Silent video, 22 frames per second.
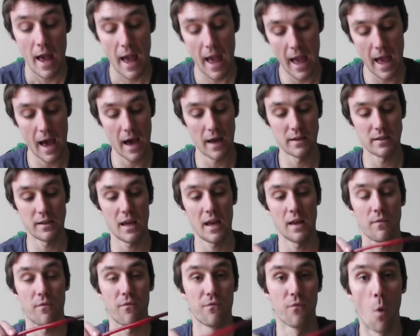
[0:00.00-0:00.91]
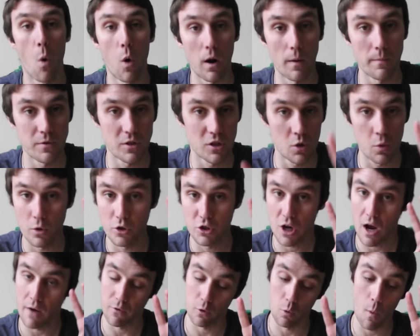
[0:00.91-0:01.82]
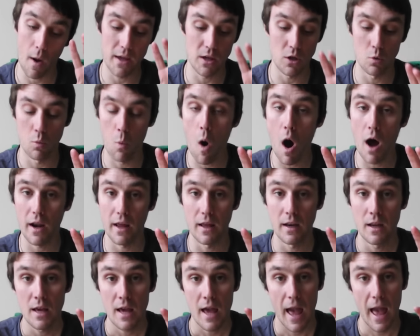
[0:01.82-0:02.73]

and it forms to whichever way you want it.